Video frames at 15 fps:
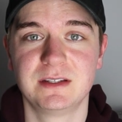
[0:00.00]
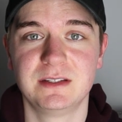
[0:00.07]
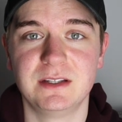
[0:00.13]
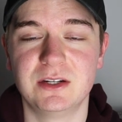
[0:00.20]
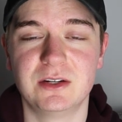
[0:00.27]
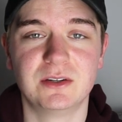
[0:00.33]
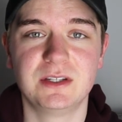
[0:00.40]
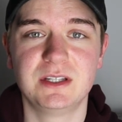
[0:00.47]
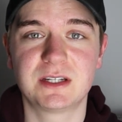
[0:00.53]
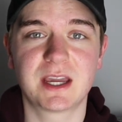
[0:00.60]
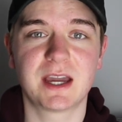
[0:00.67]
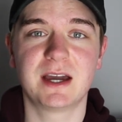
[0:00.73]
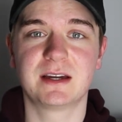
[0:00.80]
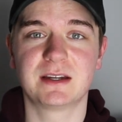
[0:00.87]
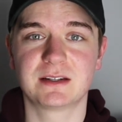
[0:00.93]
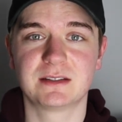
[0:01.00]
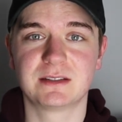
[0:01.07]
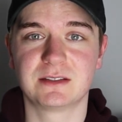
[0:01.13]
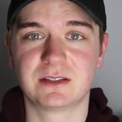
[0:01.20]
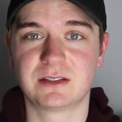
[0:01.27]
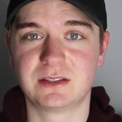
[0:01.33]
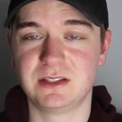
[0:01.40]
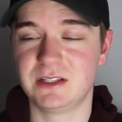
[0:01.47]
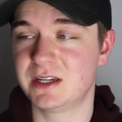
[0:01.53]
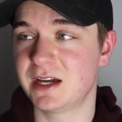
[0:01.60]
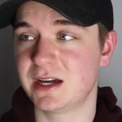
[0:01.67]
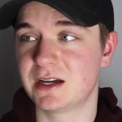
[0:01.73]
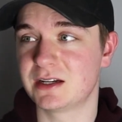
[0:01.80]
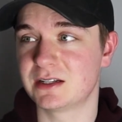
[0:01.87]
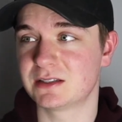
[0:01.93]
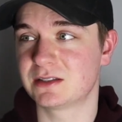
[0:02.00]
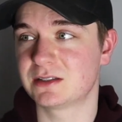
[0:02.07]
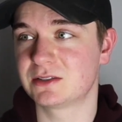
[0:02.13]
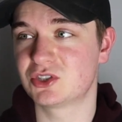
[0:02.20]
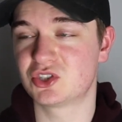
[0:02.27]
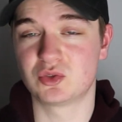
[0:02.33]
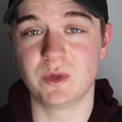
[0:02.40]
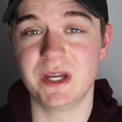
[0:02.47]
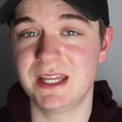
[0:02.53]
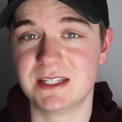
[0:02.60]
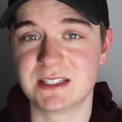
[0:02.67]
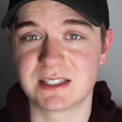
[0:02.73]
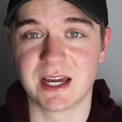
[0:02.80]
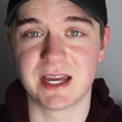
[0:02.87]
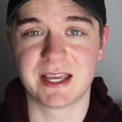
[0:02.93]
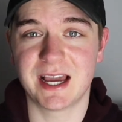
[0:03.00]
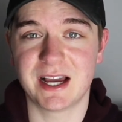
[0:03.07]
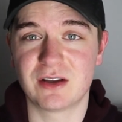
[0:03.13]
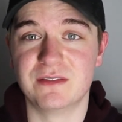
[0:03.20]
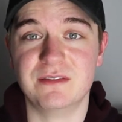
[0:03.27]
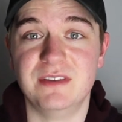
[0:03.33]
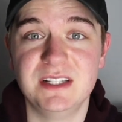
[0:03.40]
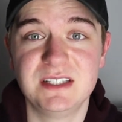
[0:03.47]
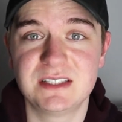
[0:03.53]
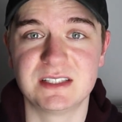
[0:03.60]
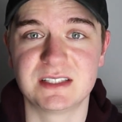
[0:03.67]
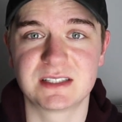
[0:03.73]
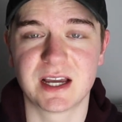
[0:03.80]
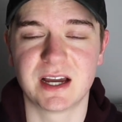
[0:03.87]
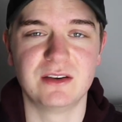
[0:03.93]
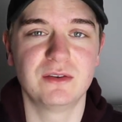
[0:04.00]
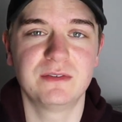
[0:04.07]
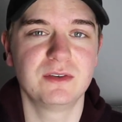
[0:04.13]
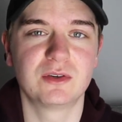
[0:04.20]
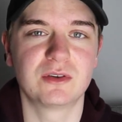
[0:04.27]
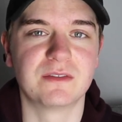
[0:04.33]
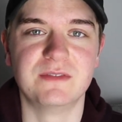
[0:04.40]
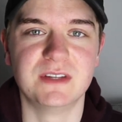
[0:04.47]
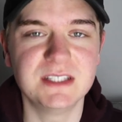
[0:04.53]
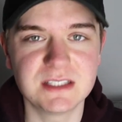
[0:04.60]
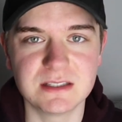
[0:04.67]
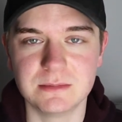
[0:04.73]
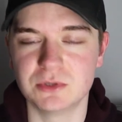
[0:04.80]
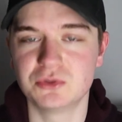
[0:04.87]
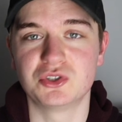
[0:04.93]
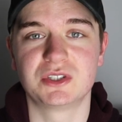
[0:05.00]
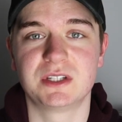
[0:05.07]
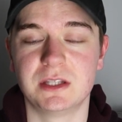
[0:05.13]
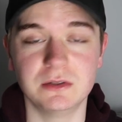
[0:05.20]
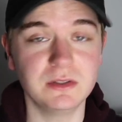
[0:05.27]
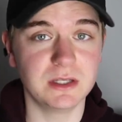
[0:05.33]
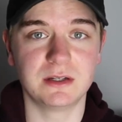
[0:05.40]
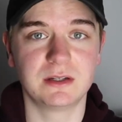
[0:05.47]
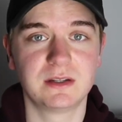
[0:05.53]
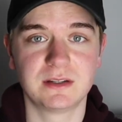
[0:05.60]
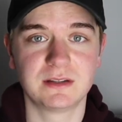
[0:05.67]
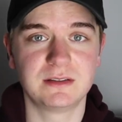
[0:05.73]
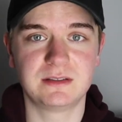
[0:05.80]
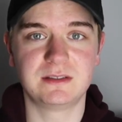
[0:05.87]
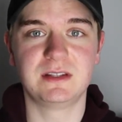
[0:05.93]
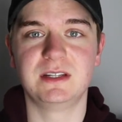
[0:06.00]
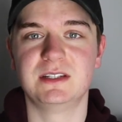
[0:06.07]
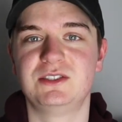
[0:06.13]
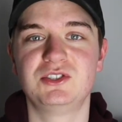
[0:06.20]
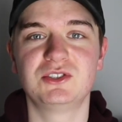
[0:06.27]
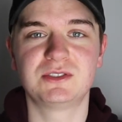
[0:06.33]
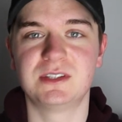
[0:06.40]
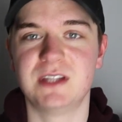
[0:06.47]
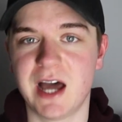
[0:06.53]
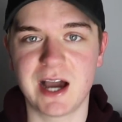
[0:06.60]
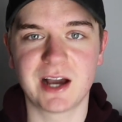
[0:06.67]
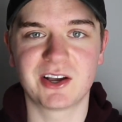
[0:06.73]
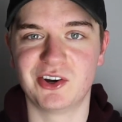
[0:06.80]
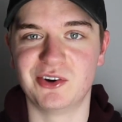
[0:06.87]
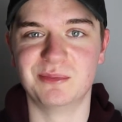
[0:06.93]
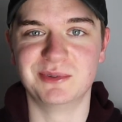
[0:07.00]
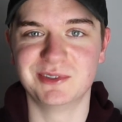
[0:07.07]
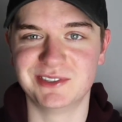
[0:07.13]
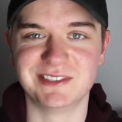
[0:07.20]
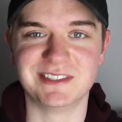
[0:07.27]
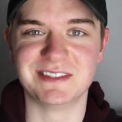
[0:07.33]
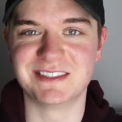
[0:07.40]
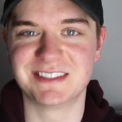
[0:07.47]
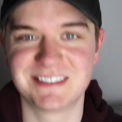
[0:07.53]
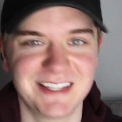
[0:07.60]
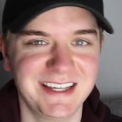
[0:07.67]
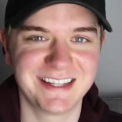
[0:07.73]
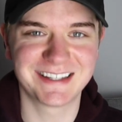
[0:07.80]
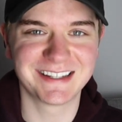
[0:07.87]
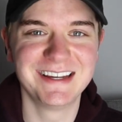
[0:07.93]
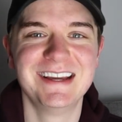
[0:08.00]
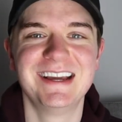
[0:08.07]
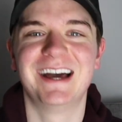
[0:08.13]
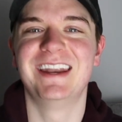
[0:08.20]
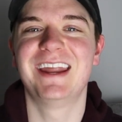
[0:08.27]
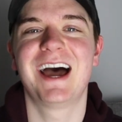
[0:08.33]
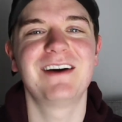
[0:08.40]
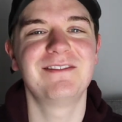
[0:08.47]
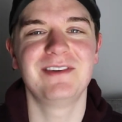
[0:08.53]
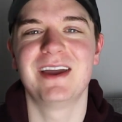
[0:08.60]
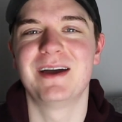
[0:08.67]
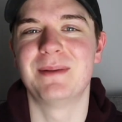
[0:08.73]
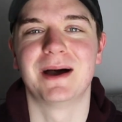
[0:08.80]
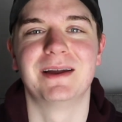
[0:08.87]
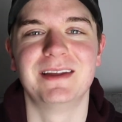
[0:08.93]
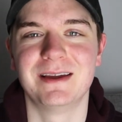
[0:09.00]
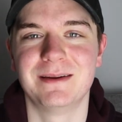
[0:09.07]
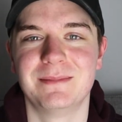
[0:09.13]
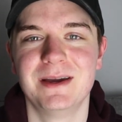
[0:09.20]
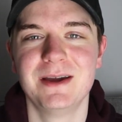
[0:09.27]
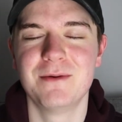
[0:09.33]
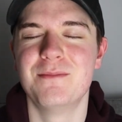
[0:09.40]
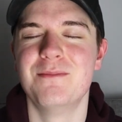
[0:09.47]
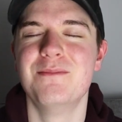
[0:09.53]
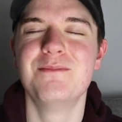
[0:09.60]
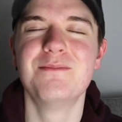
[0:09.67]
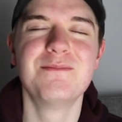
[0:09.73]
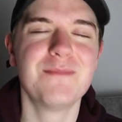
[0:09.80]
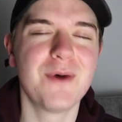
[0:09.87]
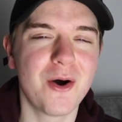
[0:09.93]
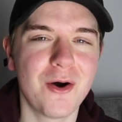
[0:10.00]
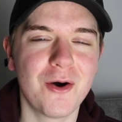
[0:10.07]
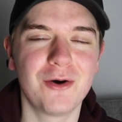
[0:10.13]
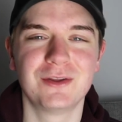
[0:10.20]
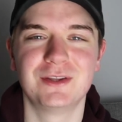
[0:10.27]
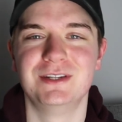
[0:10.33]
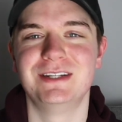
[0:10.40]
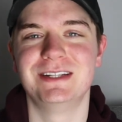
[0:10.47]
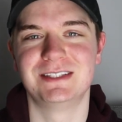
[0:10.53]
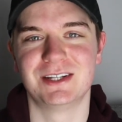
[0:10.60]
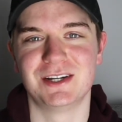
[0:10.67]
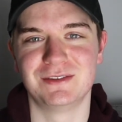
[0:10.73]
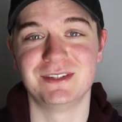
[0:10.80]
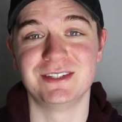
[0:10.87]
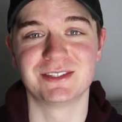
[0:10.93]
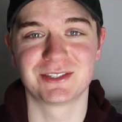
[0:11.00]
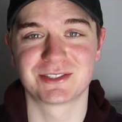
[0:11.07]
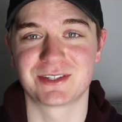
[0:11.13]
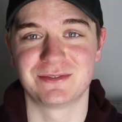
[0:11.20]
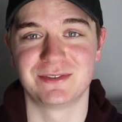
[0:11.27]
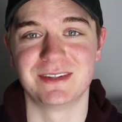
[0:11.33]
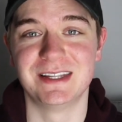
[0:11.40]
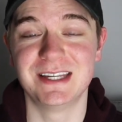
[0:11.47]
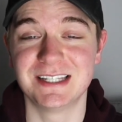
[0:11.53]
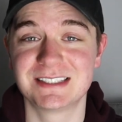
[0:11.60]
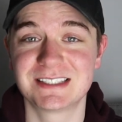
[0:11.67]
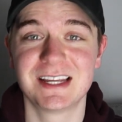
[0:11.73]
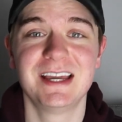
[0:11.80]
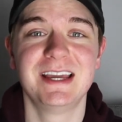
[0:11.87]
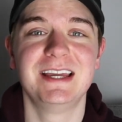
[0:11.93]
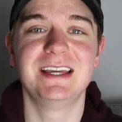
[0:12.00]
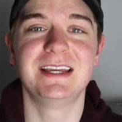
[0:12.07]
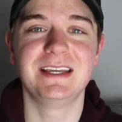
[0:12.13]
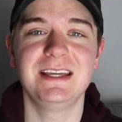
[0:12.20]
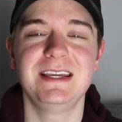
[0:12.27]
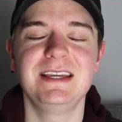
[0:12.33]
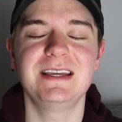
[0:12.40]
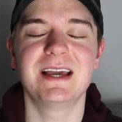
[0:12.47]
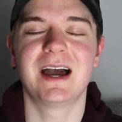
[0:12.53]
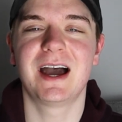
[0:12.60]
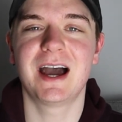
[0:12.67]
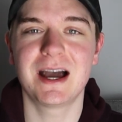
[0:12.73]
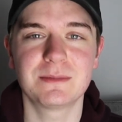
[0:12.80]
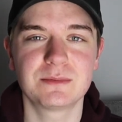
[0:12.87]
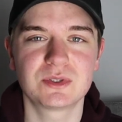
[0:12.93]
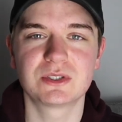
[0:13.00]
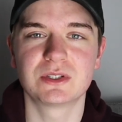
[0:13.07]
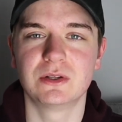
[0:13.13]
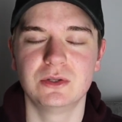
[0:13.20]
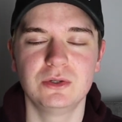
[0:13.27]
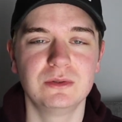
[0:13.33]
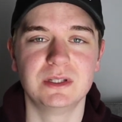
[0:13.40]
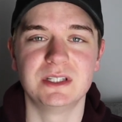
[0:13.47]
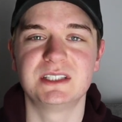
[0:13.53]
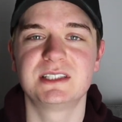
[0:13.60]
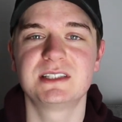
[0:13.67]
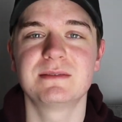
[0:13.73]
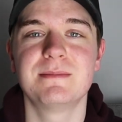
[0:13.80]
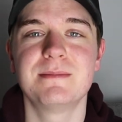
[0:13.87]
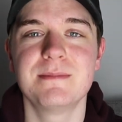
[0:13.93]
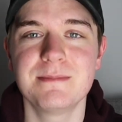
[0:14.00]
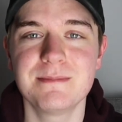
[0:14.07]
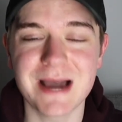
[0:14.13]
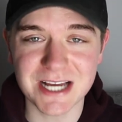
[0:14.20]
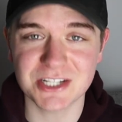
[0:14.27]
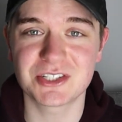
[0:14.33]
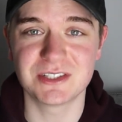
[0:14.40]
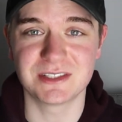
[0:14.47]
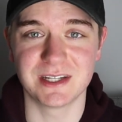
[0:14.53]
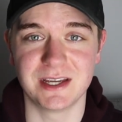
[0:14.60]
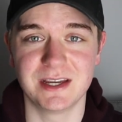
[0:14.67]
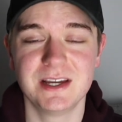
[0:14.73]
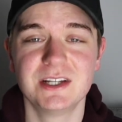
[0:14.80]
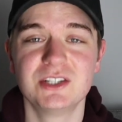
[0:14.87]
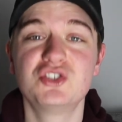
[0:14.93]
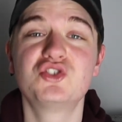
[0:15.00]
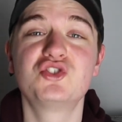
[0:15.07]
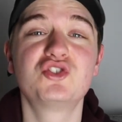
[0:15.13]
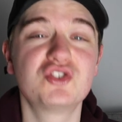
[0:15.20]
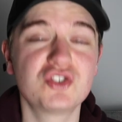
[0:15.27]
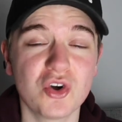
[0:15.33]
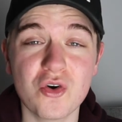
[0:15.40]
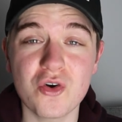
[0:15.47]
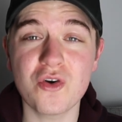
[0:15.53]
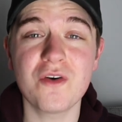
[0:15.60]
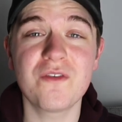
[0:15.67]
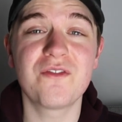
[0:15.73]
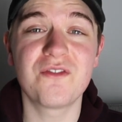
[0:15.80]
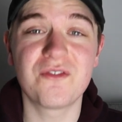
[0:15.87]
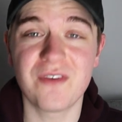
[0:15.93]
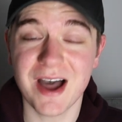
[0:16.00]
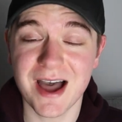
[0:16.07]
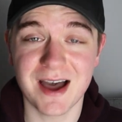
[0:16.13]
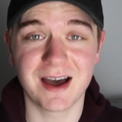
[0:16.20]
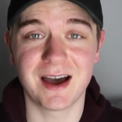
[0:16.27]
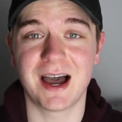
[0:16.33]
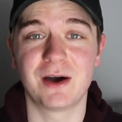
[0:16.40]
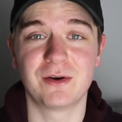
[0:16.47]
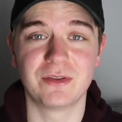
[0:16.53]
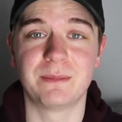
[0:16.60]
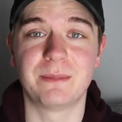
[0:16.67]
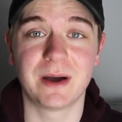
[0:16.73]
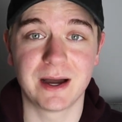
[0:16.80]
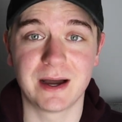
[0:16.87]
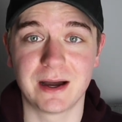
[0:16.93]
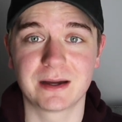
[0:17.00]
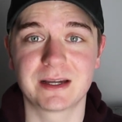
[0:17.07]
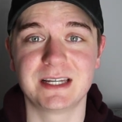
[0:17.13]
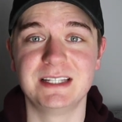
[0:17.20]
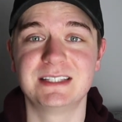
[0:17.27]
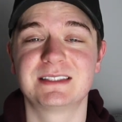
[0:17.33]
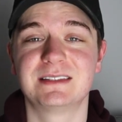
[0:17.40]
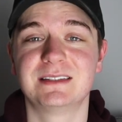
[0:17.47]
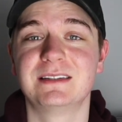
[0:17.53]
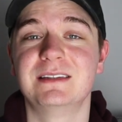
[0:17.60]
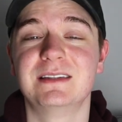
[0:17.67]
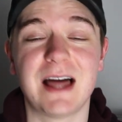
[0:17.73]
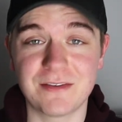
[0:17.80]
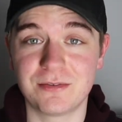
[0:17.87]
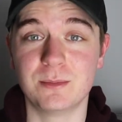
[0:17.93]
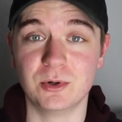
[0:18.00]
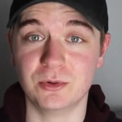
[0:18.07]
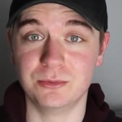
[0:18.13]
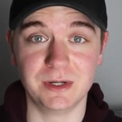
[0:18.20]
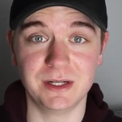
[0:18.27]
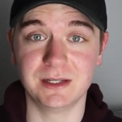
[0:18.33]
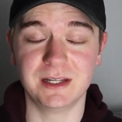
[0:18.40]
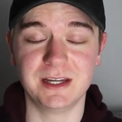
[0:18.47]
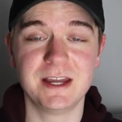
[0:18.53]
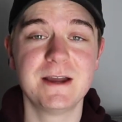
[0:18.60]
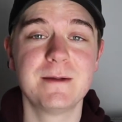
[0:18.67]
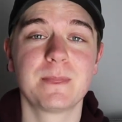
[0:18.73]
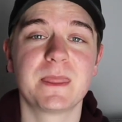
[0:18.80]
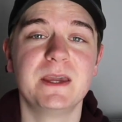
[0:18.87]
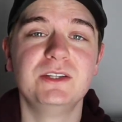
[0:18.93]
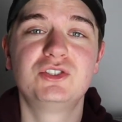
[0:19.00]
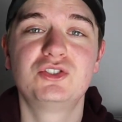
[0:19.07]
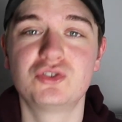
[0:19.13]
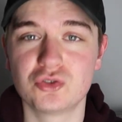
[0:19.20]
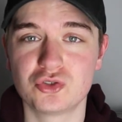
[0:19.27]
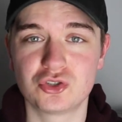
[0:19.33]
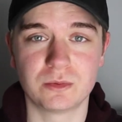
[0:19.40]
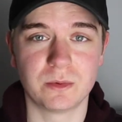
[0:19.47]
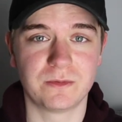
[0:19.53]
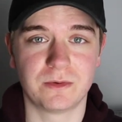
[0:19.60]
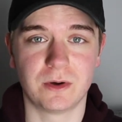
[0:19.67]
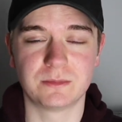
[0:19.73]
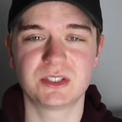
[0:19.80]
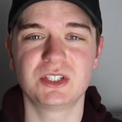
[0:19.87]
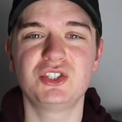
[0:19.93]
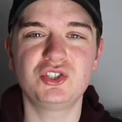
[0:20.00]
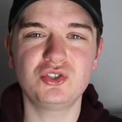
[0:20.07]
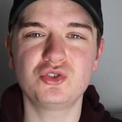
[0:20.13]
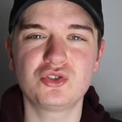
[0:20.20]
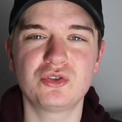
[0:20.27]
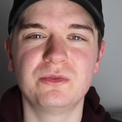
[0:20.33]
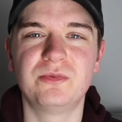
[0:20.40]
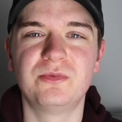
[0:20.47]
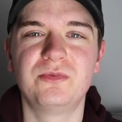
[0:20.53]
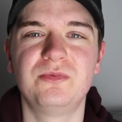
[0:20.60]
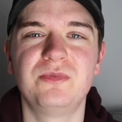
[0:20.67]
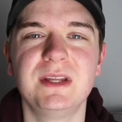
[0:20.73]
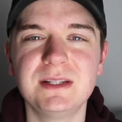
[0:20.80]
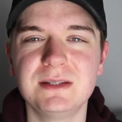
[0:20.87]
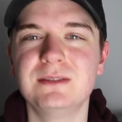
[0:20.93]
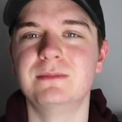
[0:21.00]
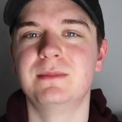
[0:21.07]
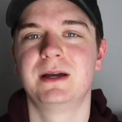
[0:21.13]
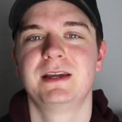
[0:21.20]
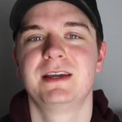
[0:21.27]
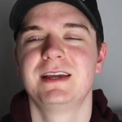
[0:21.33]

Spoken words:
You know, you can't swear this guy. You can't convince this guy. Nothing will convince him. He'll just kill you. He's just that cold-blooded and sick. And Javier Bardem more than deserved his Oscar for this. He absolutely smashes it so far out of the park. It's laughable, really. It's such a good performance. It's such a good film.